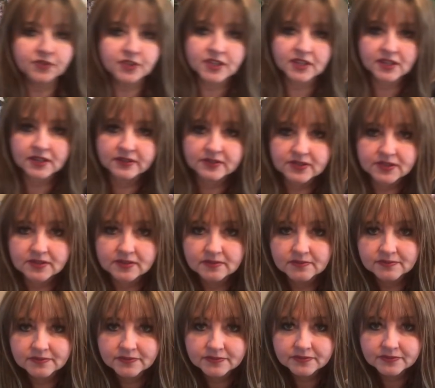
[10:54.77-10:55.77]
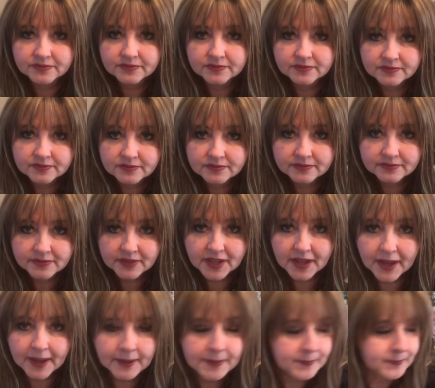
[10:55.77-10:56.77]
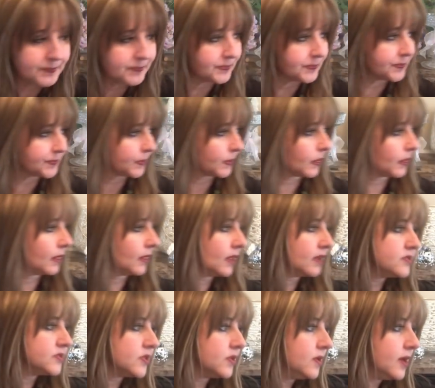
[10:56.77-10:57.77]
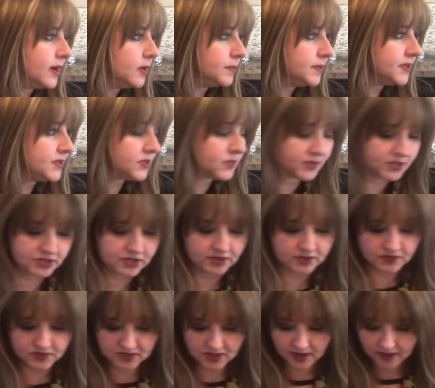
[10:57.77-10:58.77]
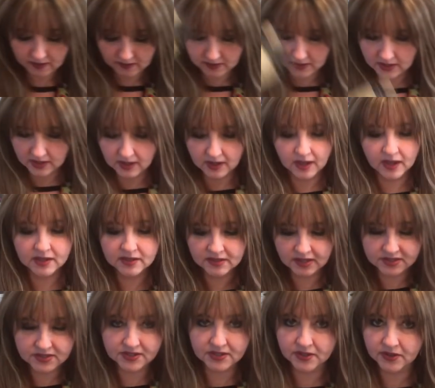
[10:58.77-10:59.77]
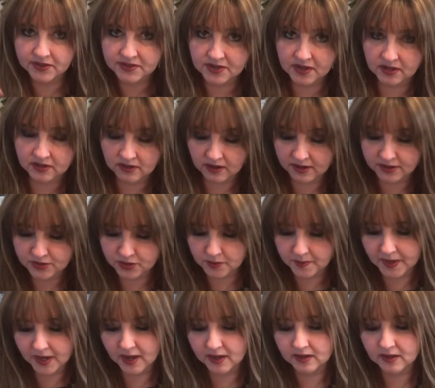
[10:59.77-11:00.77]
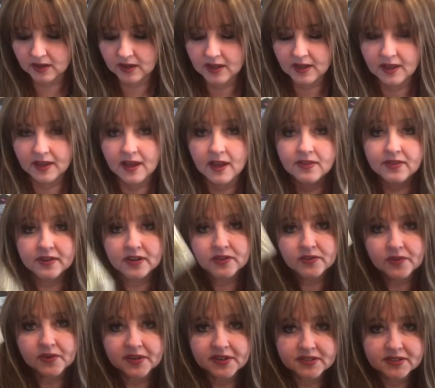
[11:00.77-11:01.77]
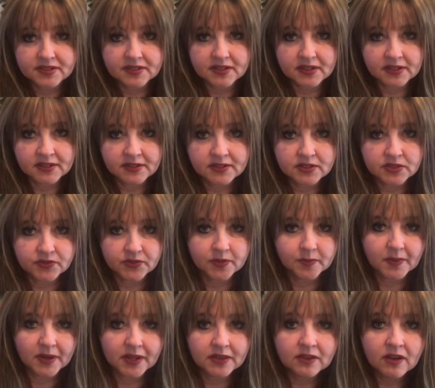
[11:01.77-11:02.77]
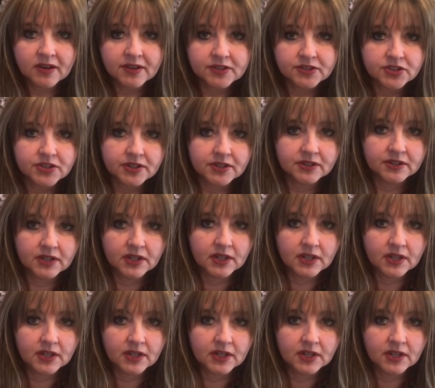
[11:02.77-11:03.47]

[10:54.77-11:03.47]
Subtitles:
these. Okay, so I'll be switching those out unless it goes on a larger bag. And then of course these for my larger